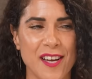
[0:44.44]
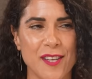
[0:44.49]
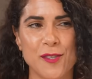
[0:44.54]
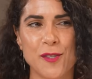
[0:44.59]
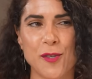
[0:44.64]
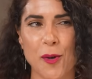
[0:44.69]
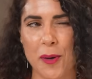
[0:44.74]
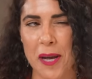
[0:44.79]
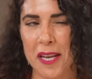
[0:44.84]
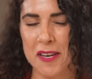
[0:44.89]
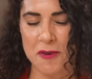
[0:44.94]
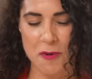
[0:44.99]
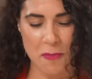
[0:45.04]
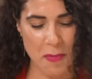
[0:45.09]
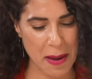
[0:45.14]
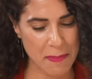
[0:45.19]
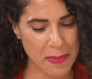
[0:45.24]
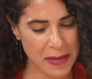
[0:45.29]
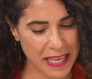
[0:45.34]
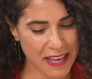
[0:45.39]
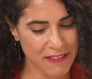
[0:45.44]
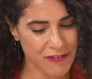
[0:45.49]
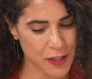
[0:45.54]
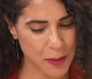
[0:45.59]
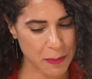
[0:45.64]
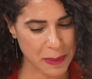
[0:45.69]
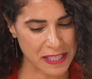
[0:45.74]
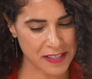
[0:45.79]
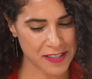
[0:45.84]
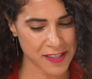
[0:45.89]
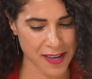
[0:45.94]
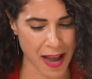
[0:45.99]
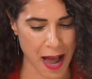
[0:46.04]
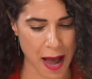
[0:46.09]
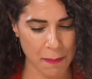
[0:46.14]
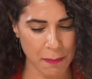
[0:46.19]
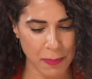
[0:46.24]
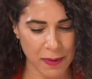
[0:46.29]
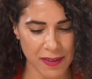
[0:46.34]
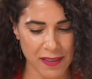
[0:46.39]
So can you maybe give some
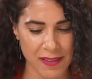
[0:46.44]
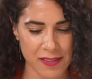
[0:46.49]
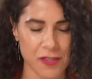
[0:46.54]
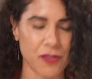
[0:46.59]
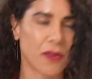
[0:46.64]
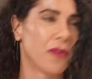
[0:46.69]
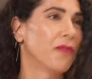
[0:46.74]
examples